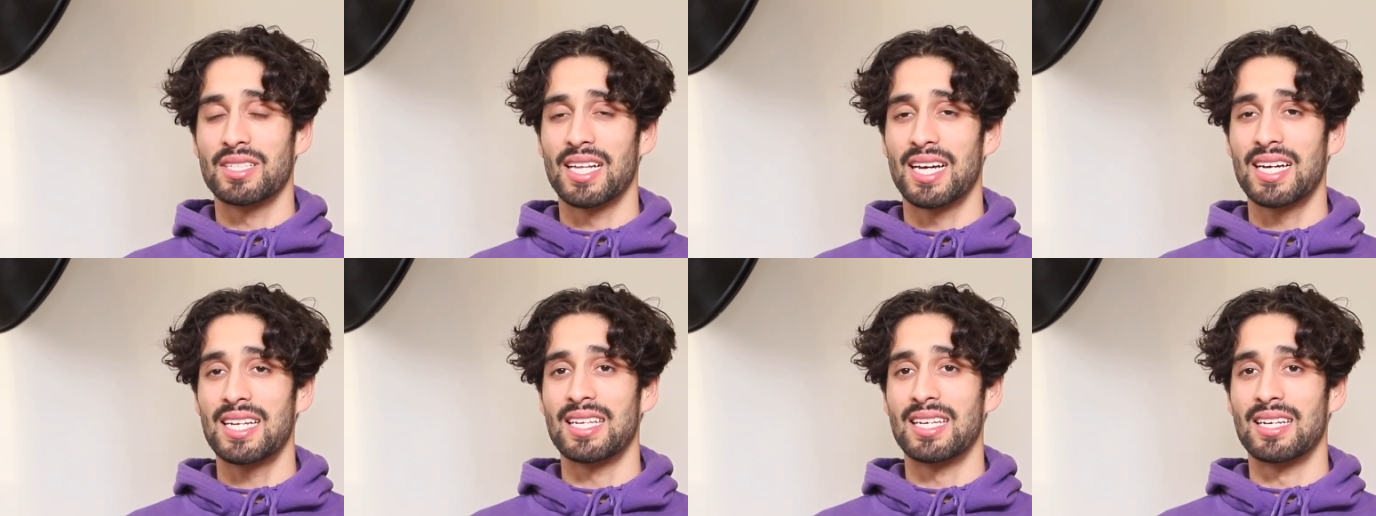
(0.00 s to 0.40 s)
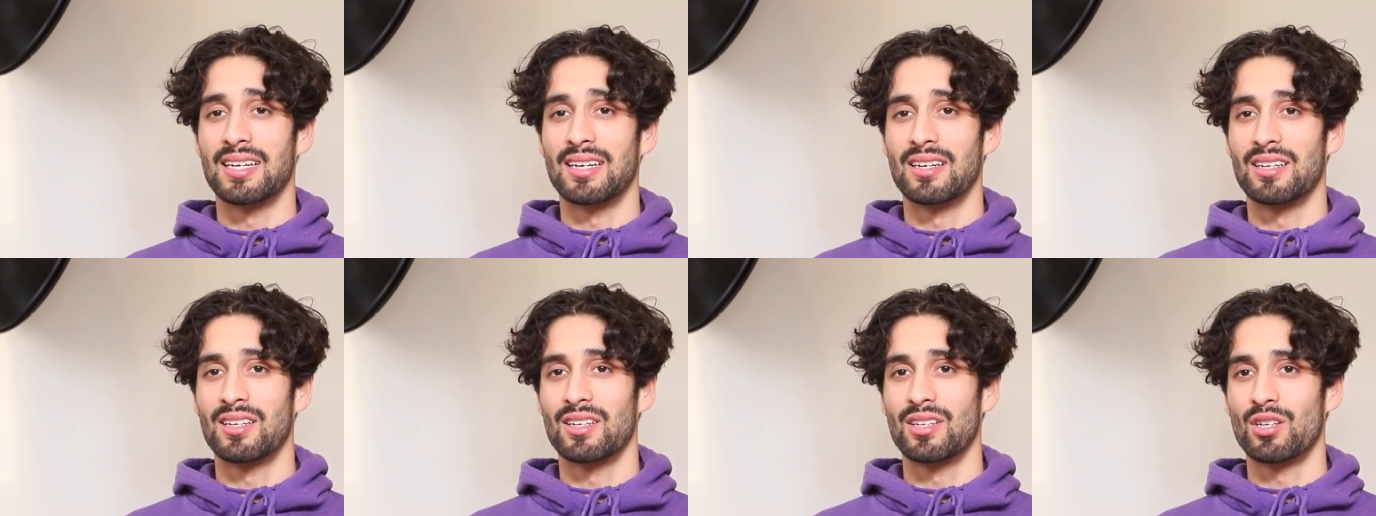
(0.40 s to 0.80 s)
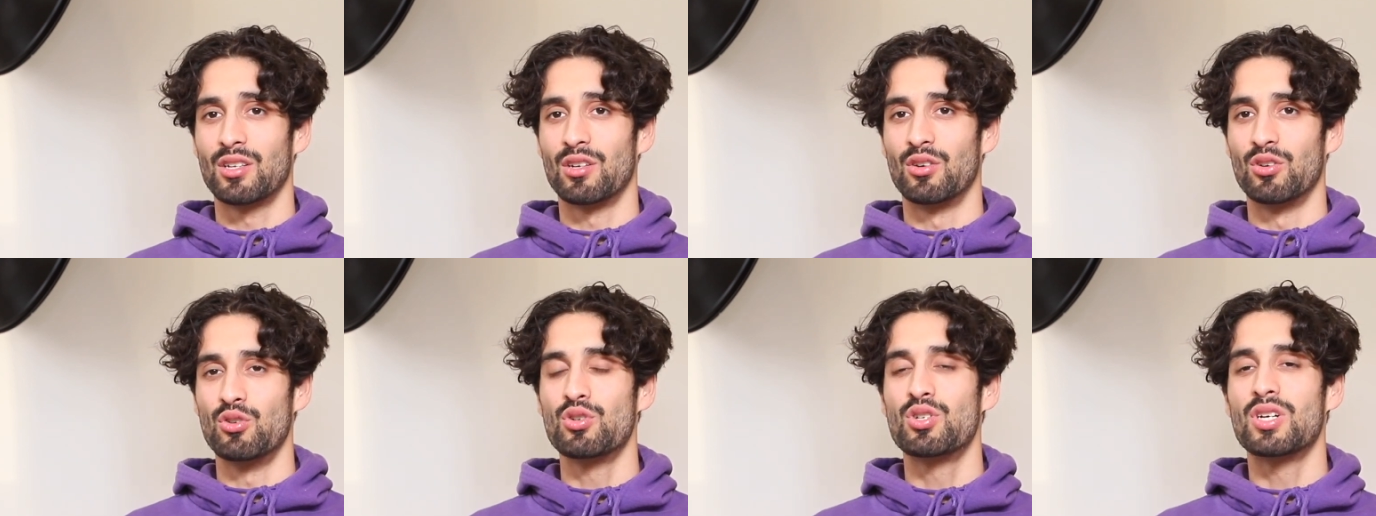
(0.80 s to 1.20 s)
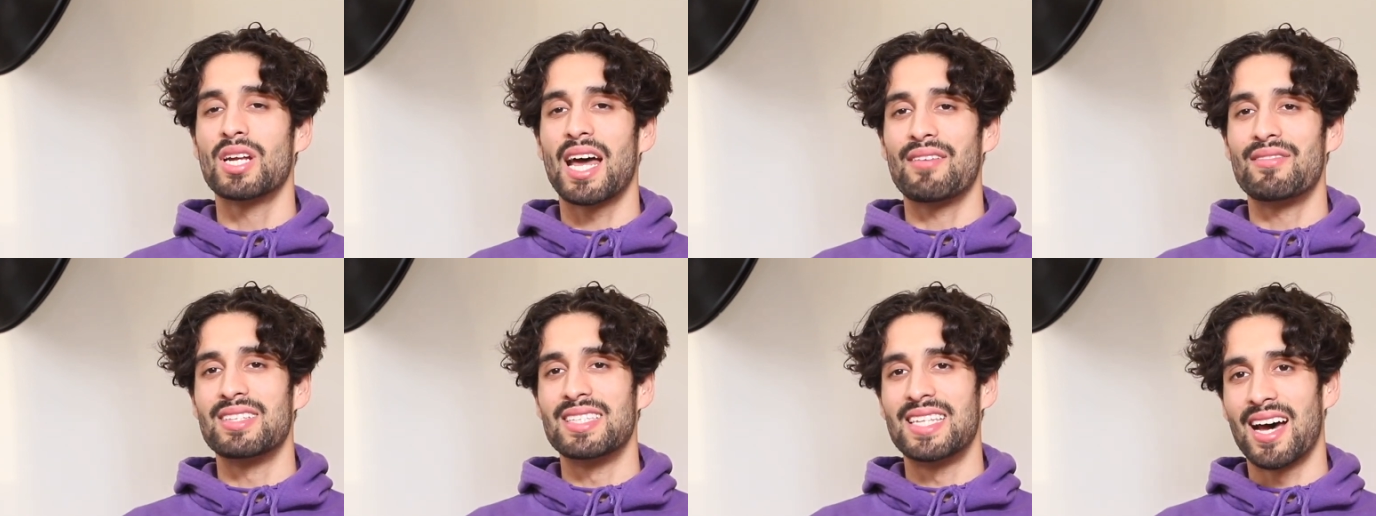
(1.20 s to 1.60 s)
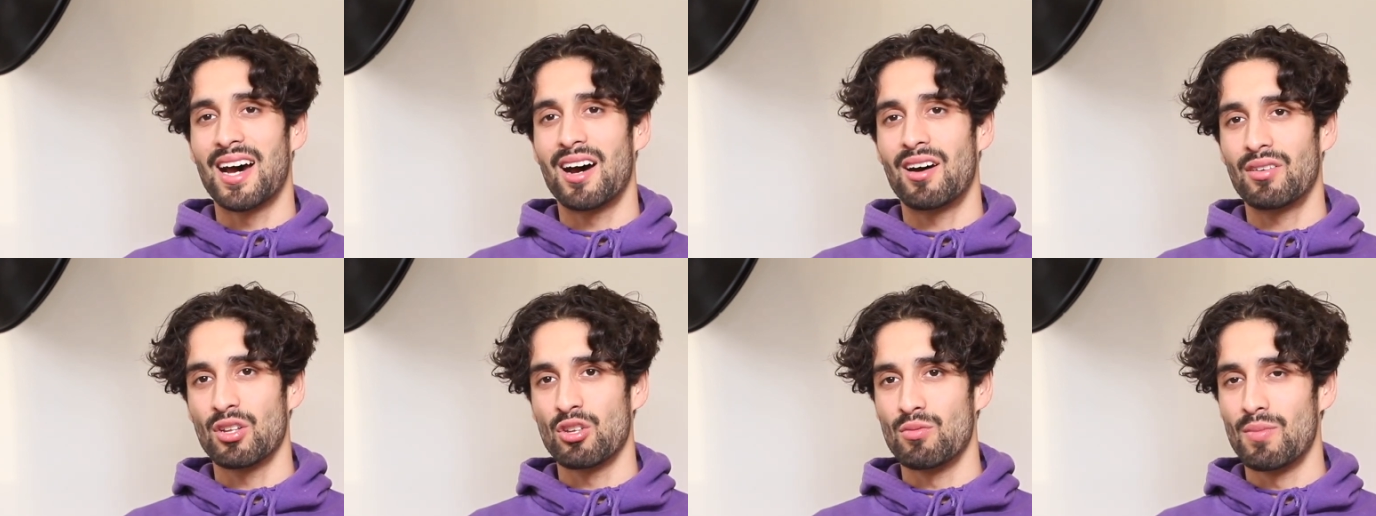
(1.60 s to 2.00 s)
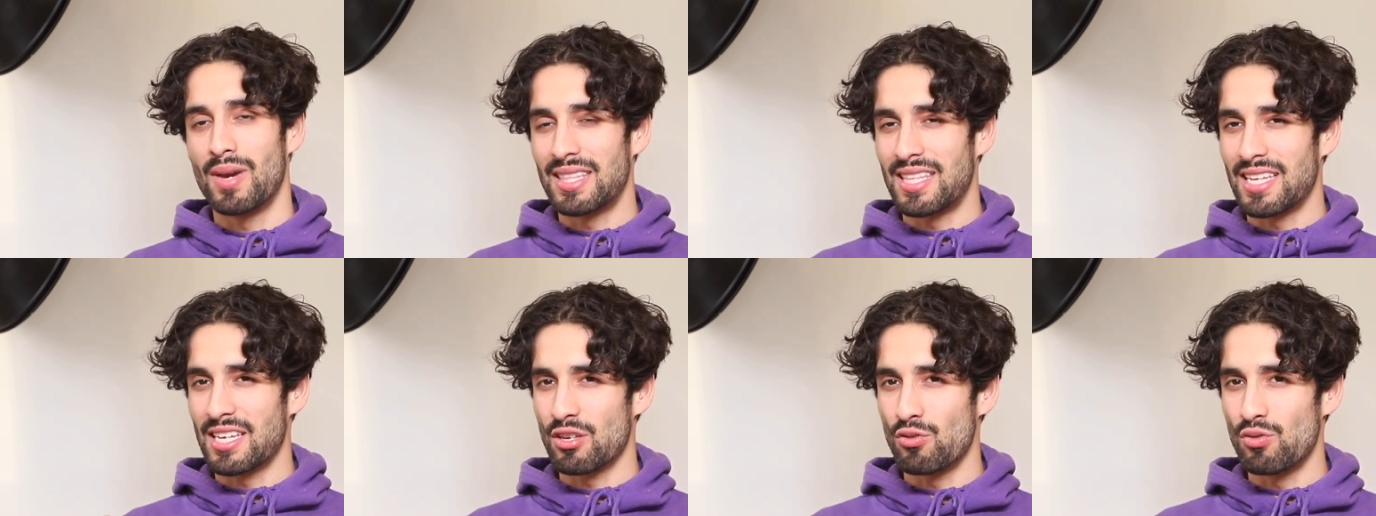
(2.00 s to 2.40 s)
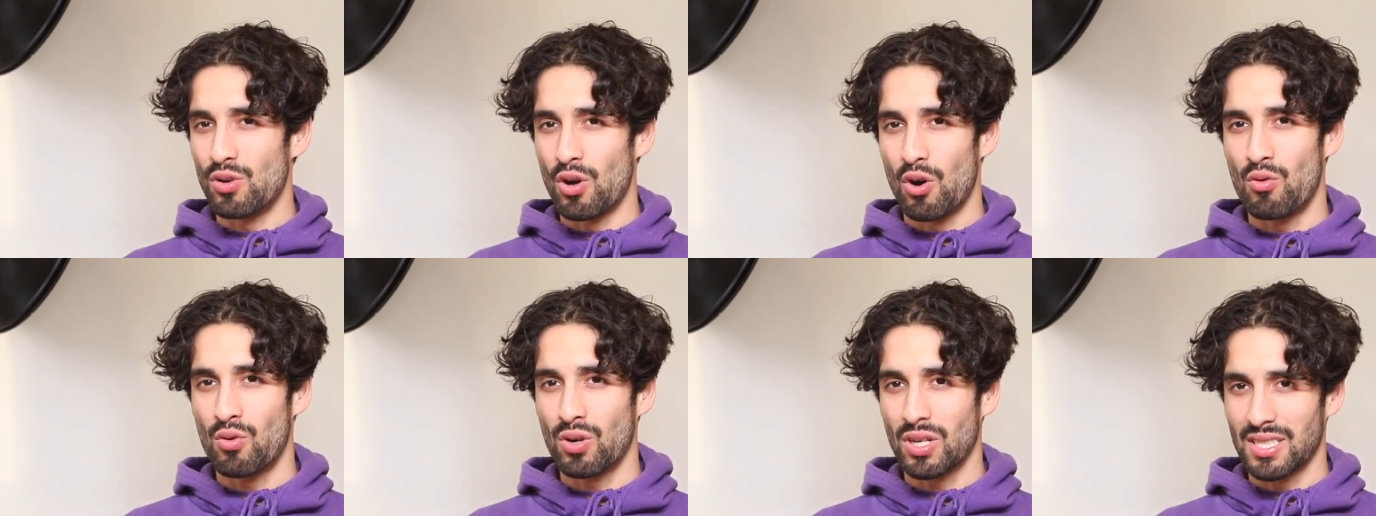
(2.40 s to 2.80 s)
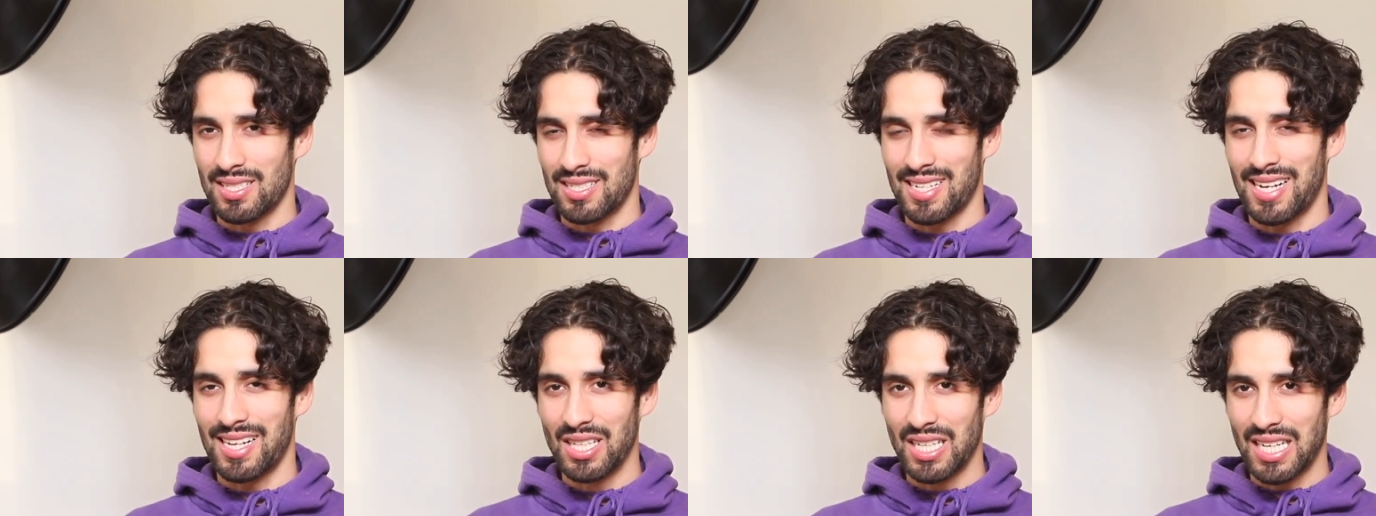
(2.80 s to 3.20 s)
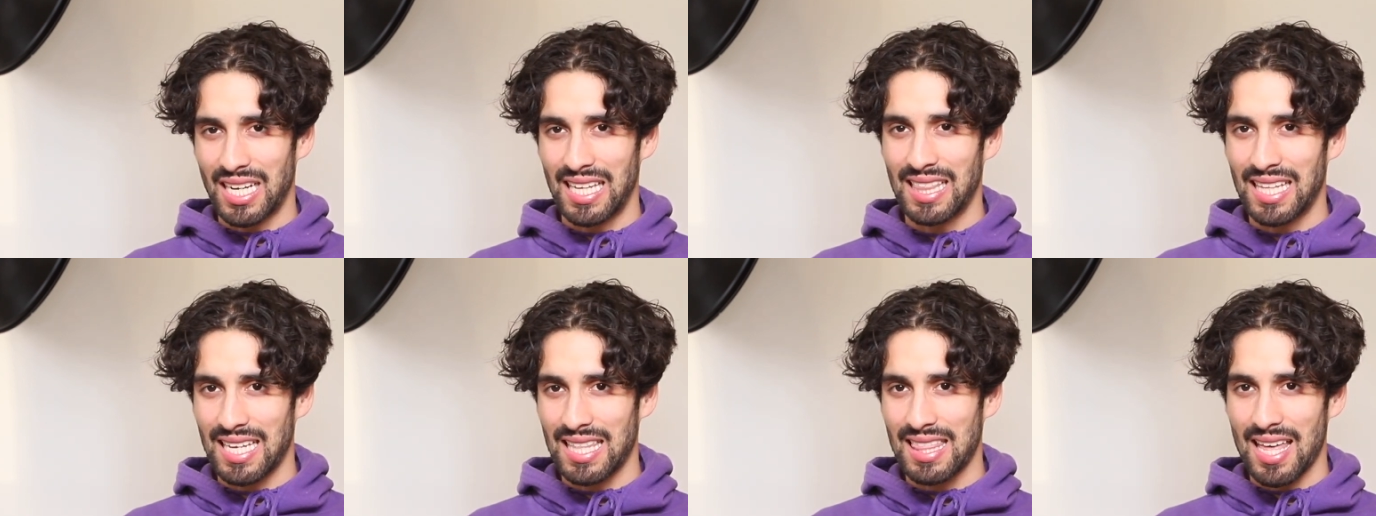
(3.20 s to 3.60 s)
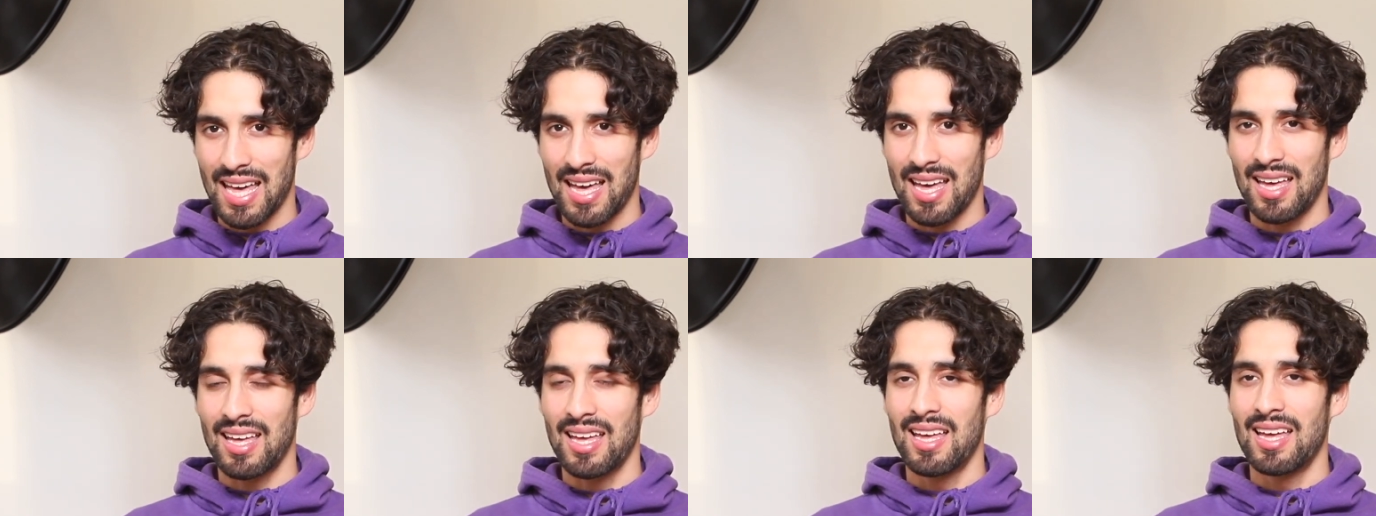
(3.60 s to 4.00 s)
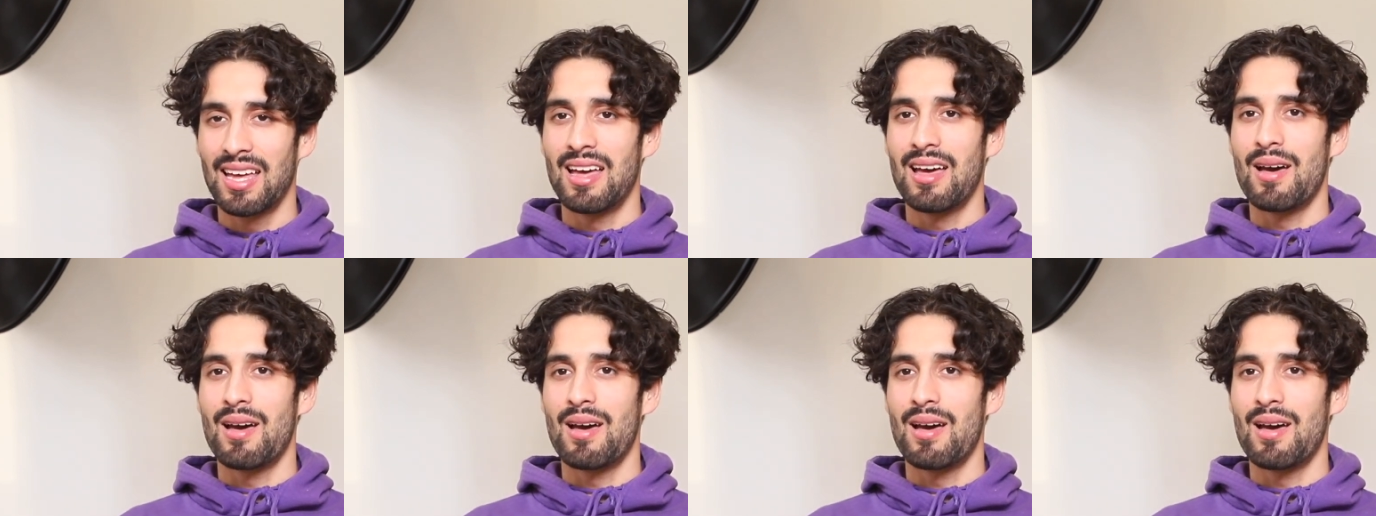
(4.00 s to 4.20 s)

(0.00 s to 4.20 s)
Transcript: the lighting, you know, you could have it down, you may think you don't because it's not looking like that,